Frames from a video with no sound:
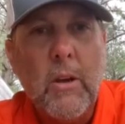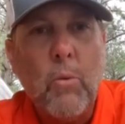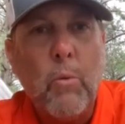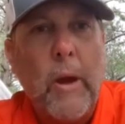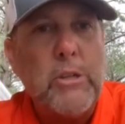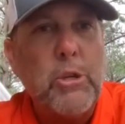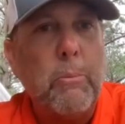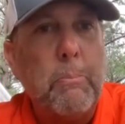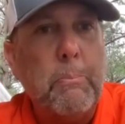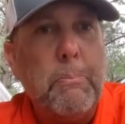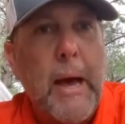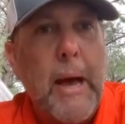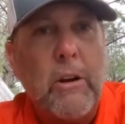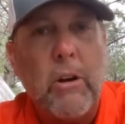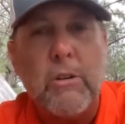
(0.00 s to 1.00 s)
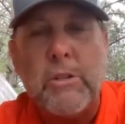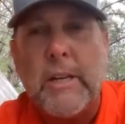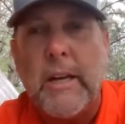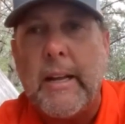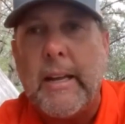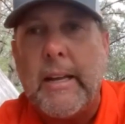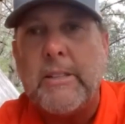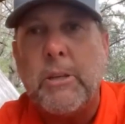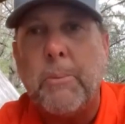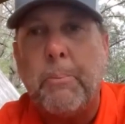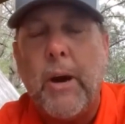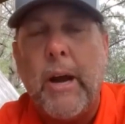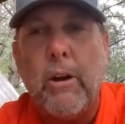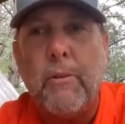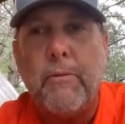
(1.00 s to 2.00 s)
Rachel Becker is going to get to
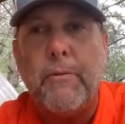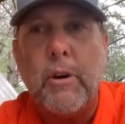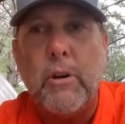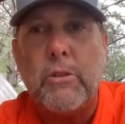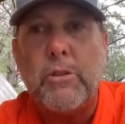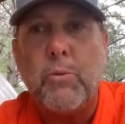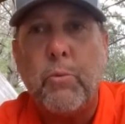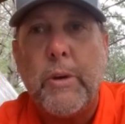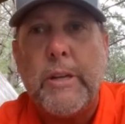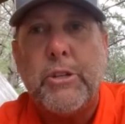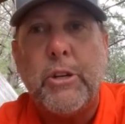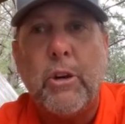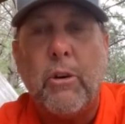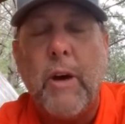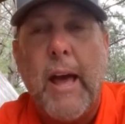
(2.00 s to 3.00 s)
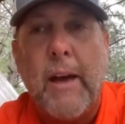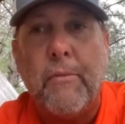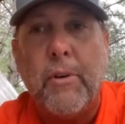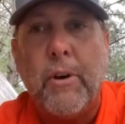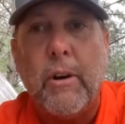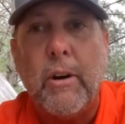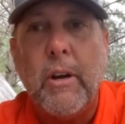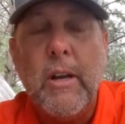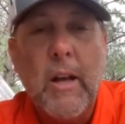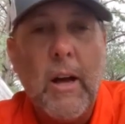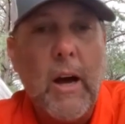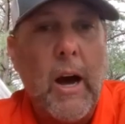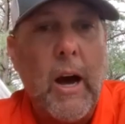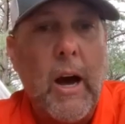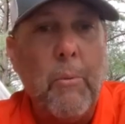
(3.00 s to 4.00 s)
play in her first regional ever,
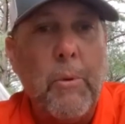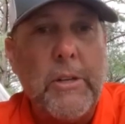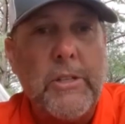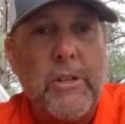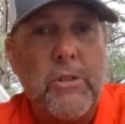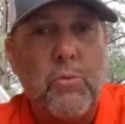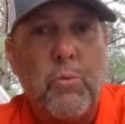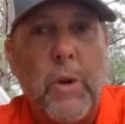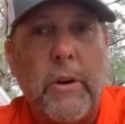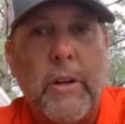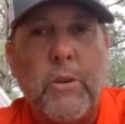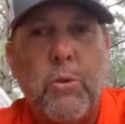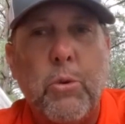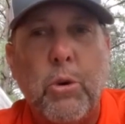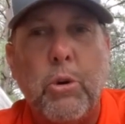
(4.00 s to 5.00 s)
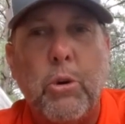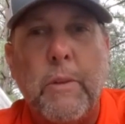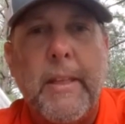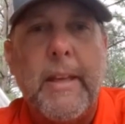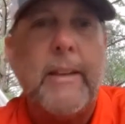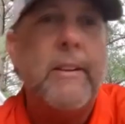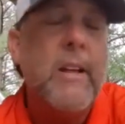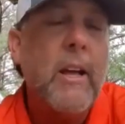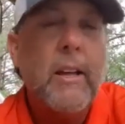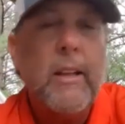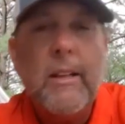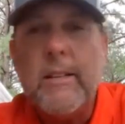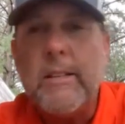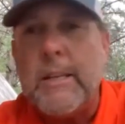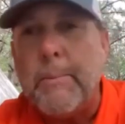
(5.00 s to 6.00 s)
which is really cool. And then
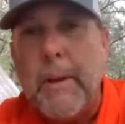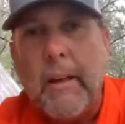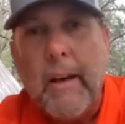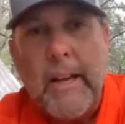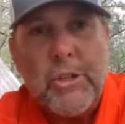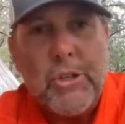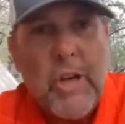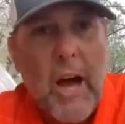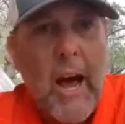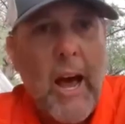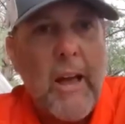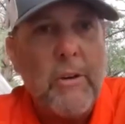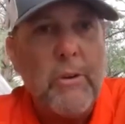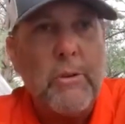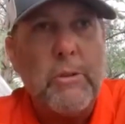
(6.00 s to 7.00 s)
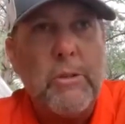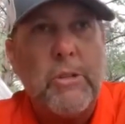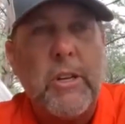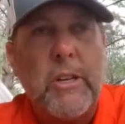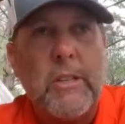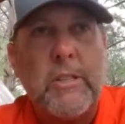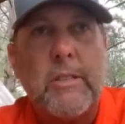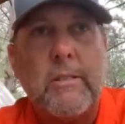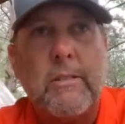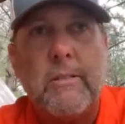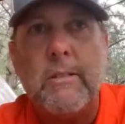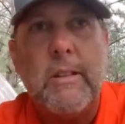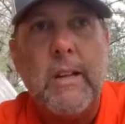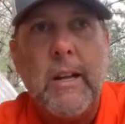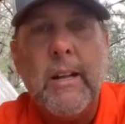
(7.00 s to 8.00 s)
somebody like Shy, who's just
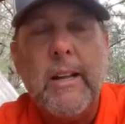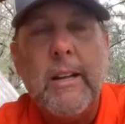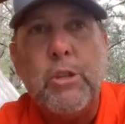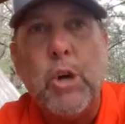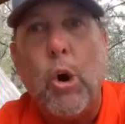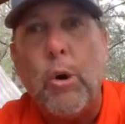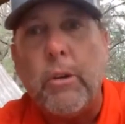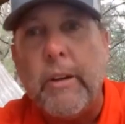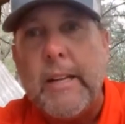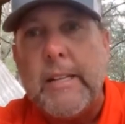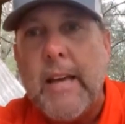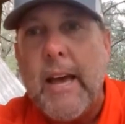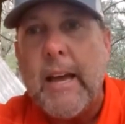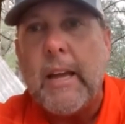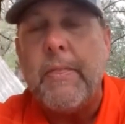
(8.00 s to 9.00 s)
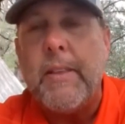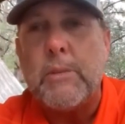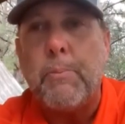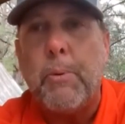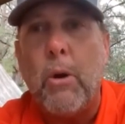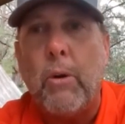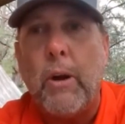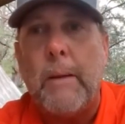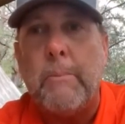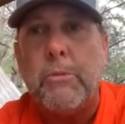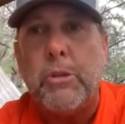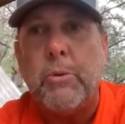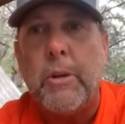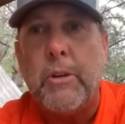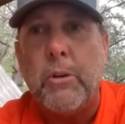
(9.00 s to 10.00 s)
totally taken this program
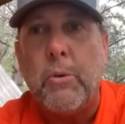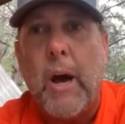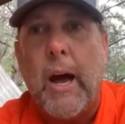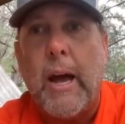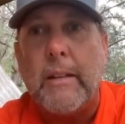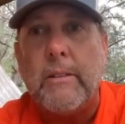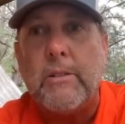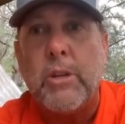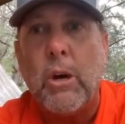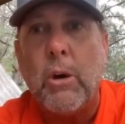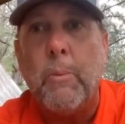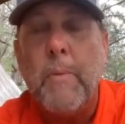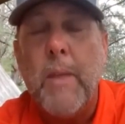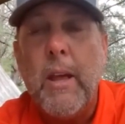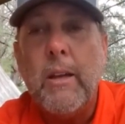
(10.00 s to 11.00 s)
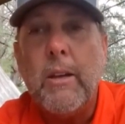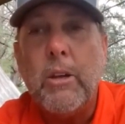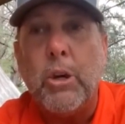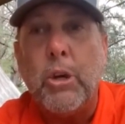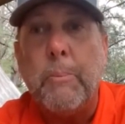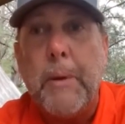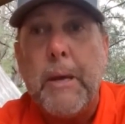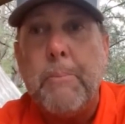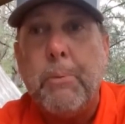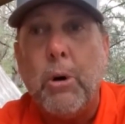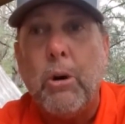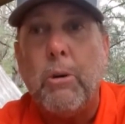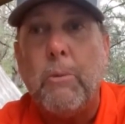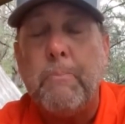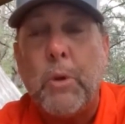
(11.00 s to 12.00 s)
to a new height. So good
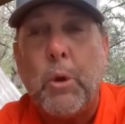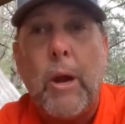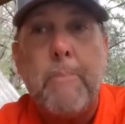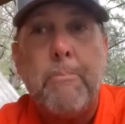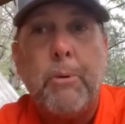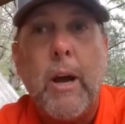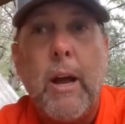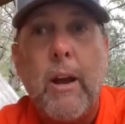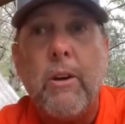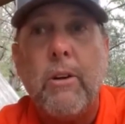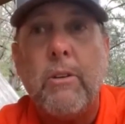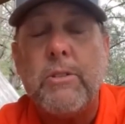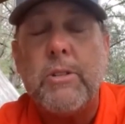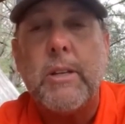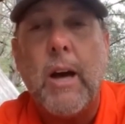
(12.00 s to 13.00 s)
people, great players,